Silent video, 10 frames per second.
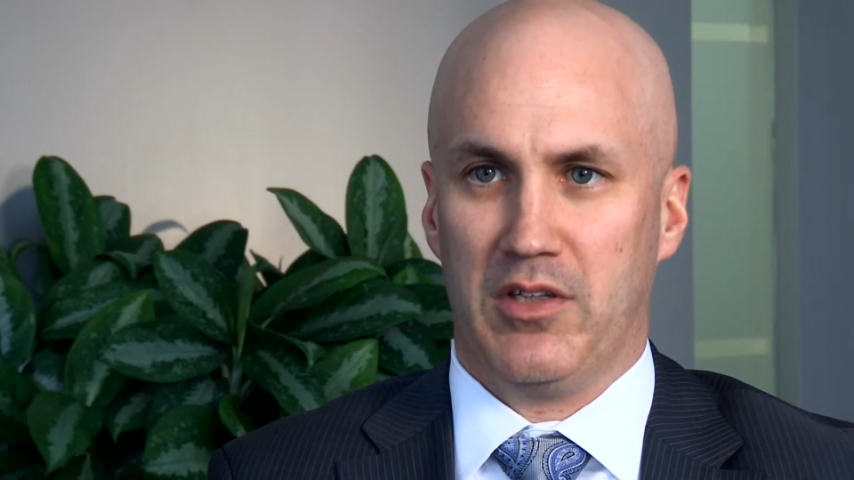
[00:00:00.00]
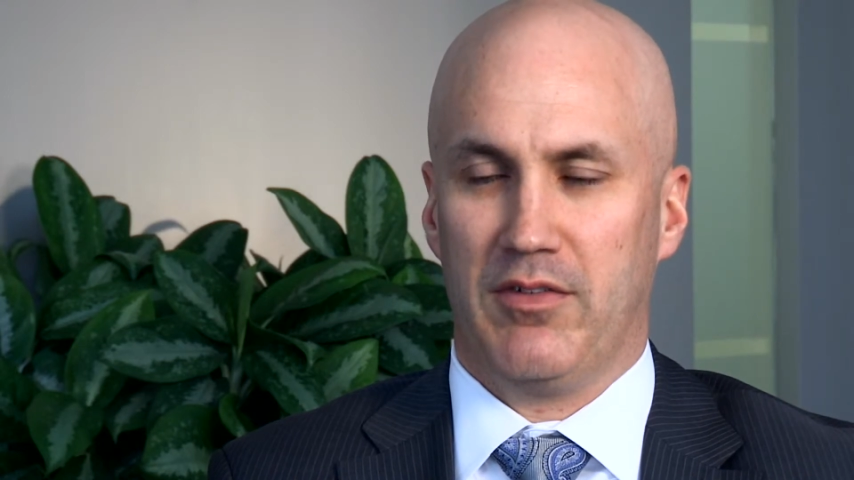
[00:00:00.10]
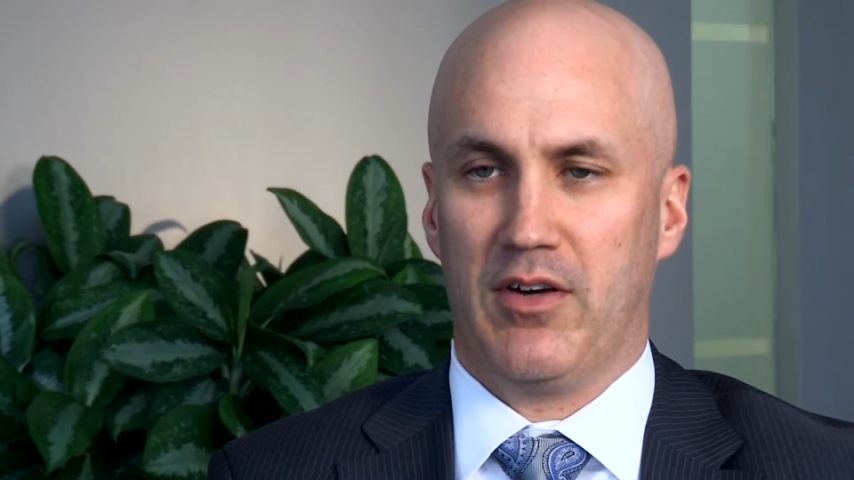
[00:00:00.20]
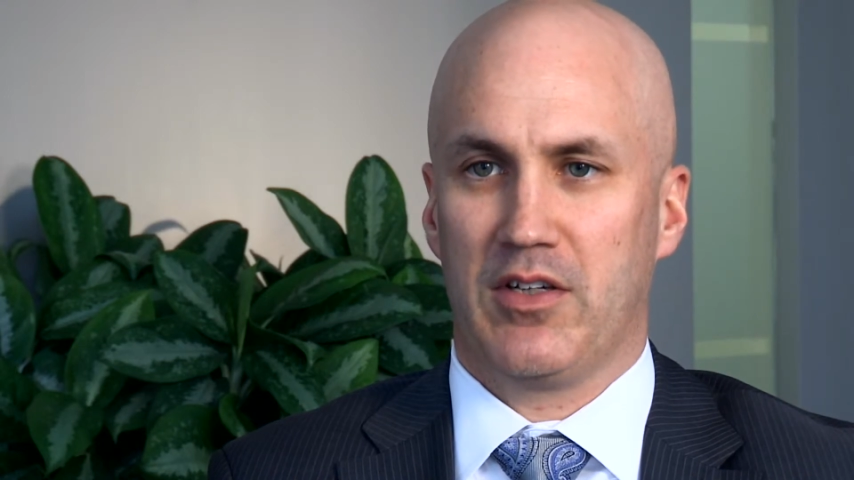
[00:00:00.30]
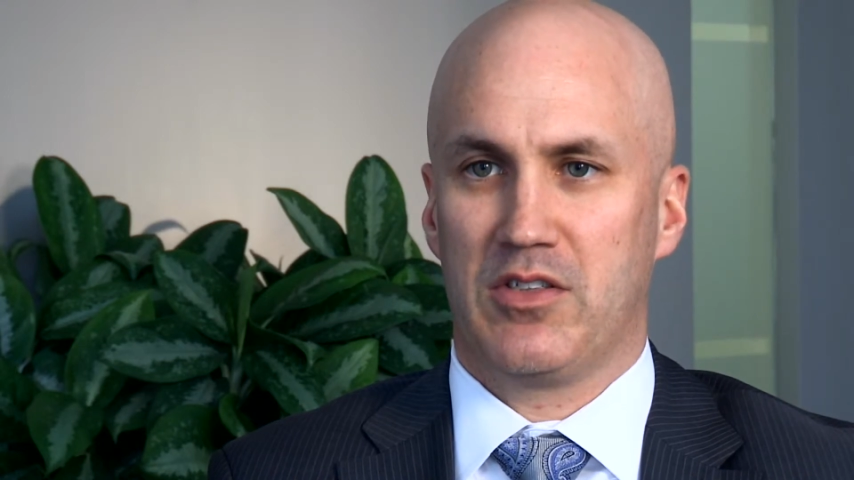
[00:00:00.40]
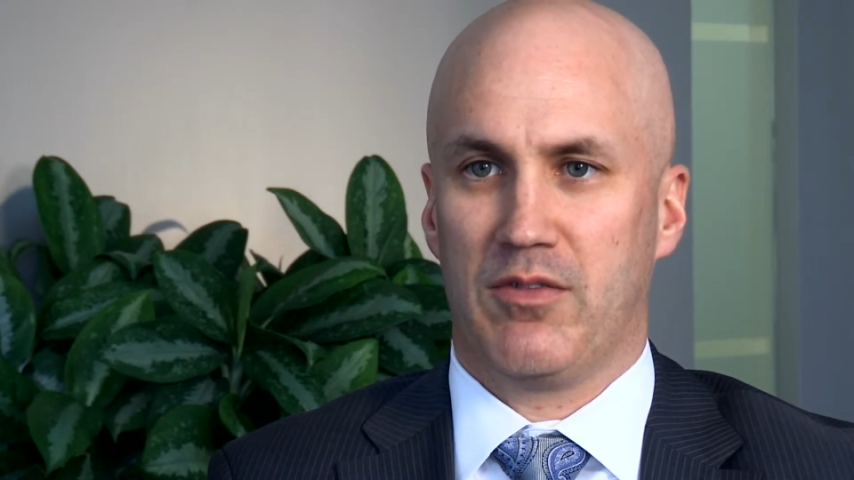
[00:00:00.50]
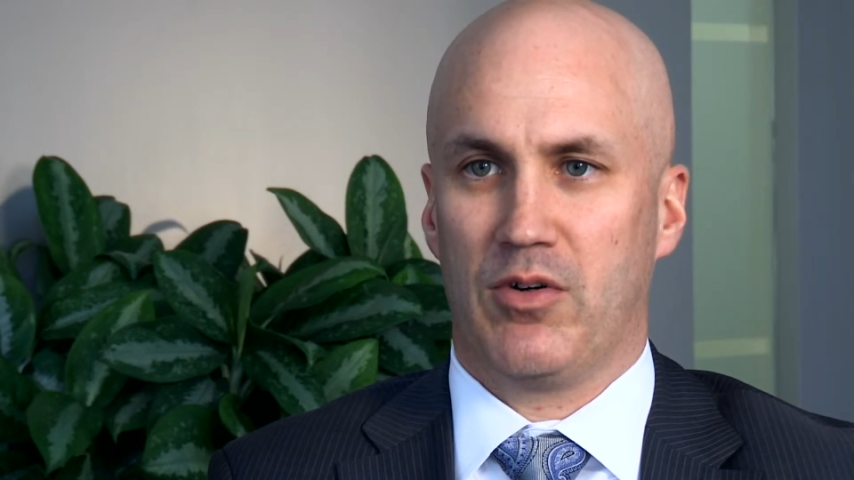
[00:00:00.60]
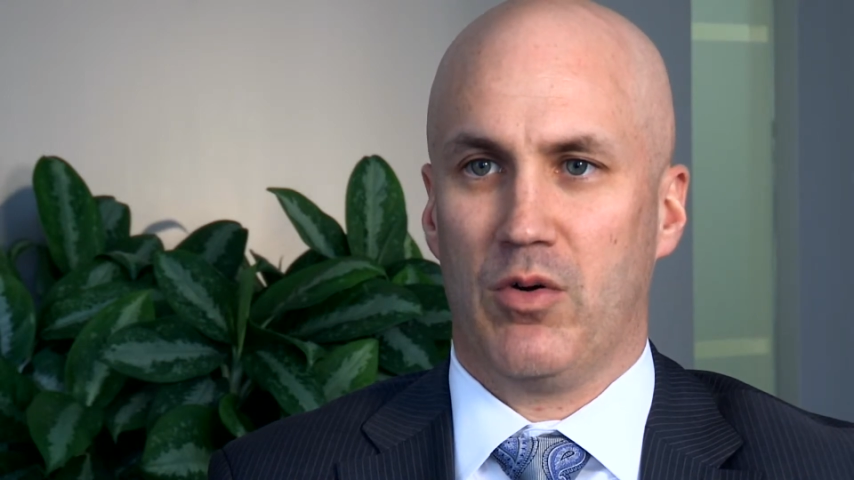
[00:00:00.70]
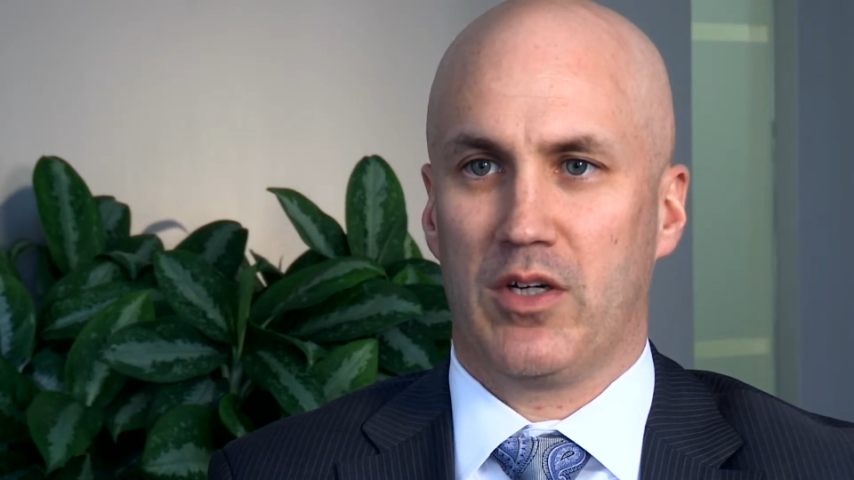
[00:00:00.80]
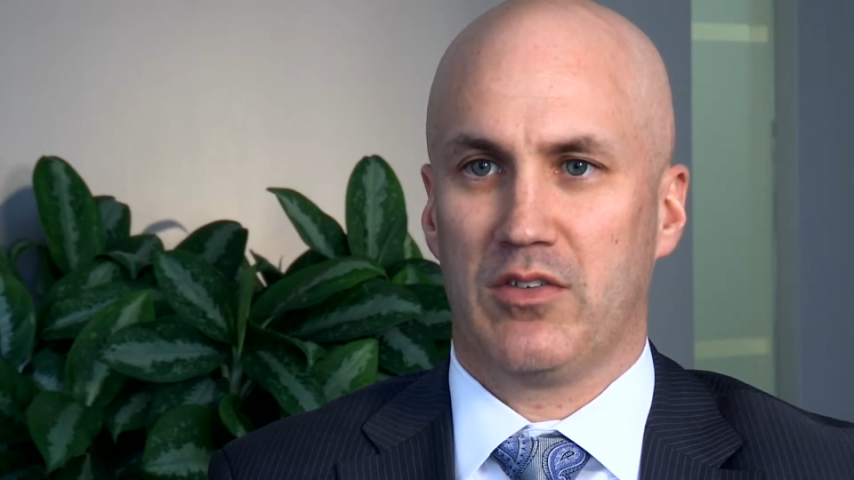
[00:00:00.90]
the various
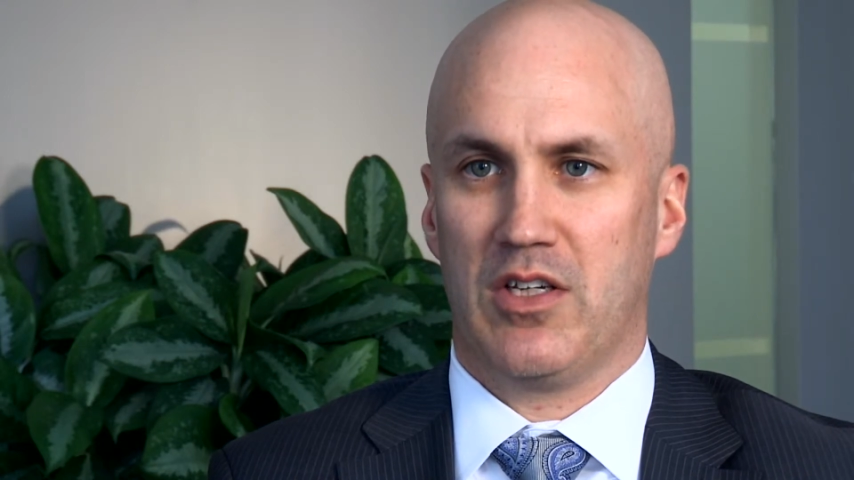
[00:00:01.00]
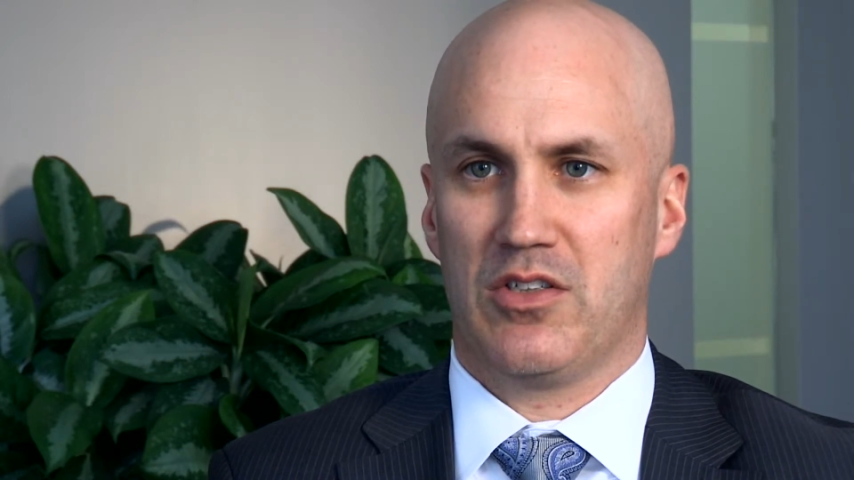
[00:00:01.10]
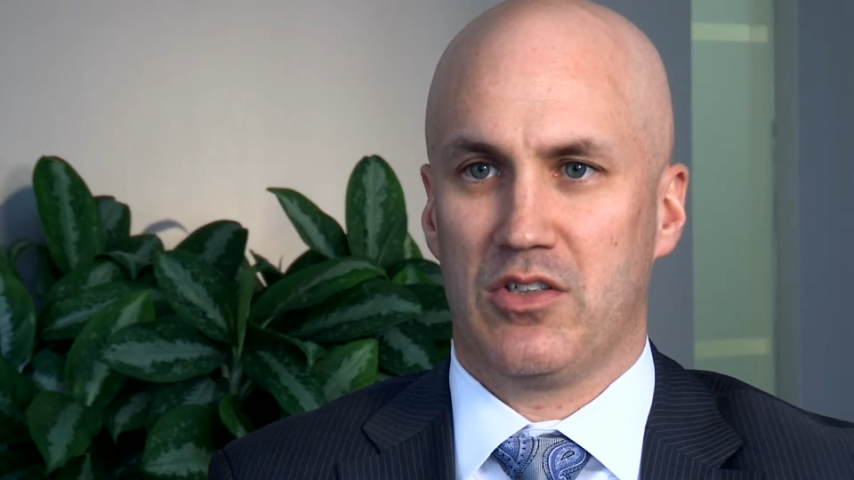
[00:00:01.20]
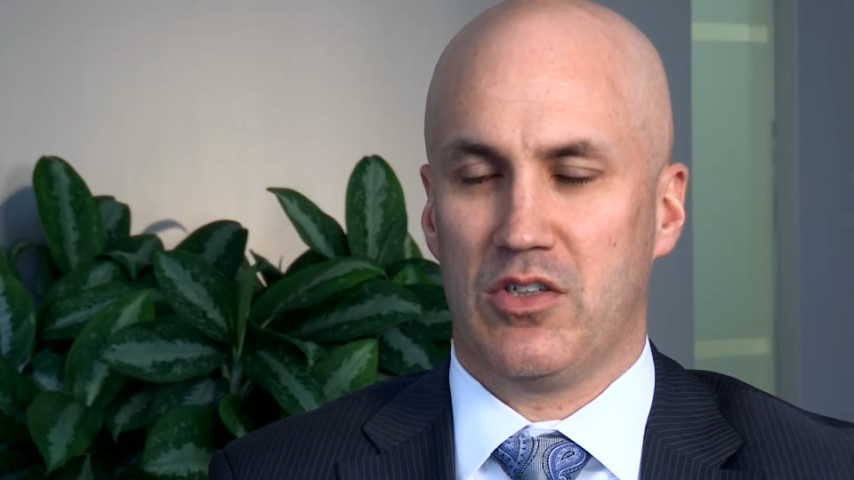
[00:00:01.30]
different organizations